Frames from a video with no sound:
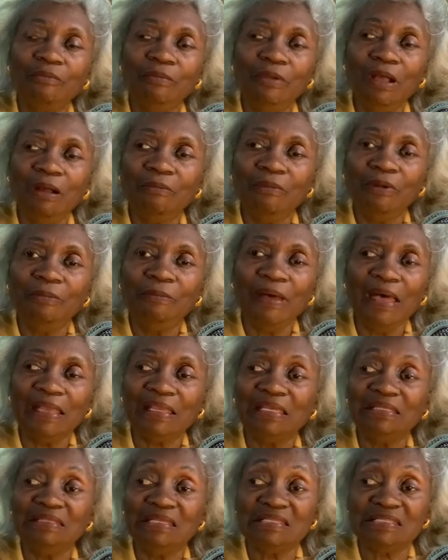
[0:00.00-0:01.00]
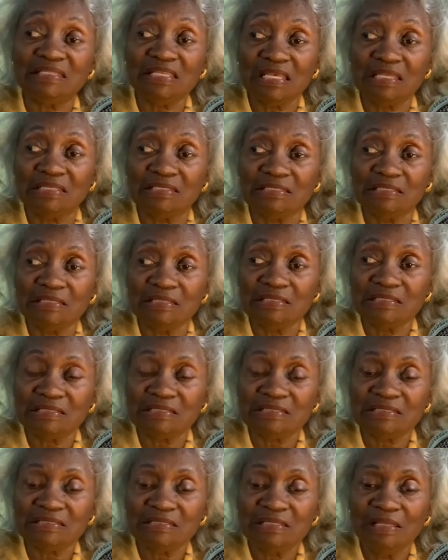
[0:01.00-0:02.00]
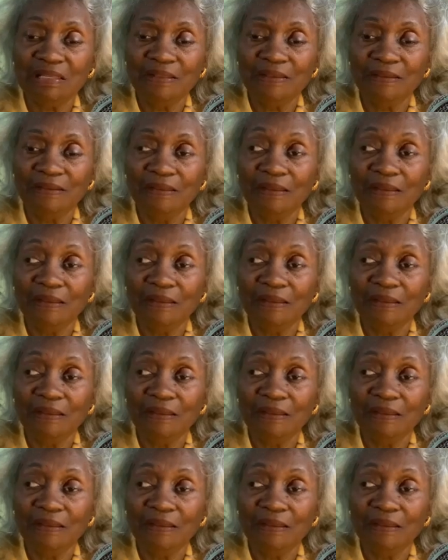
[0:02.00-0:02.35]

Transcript: remember back in the 60s.